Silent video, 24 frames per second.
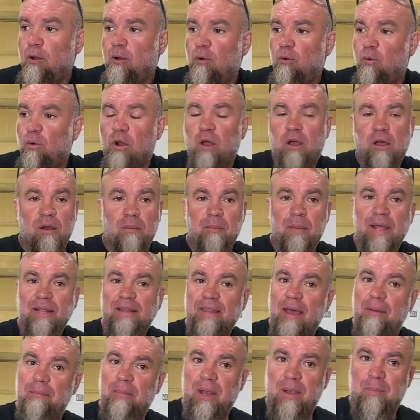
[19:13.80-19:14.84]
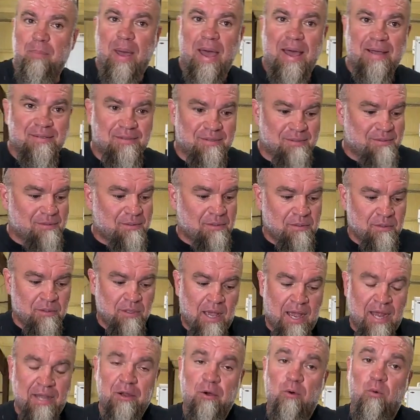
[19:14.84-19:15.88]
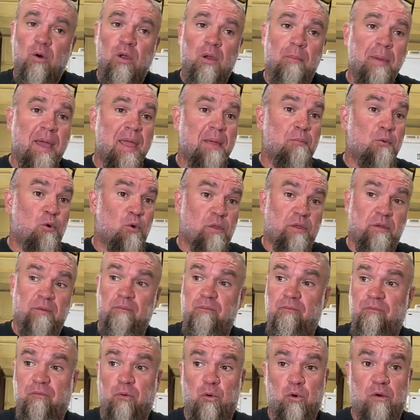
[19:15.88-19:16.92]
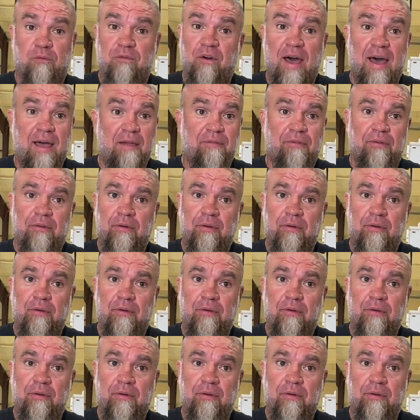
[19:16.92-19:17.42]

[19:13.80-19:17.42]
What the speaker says: we're not going to make that many passes. I don't want to make more than 4 or 5.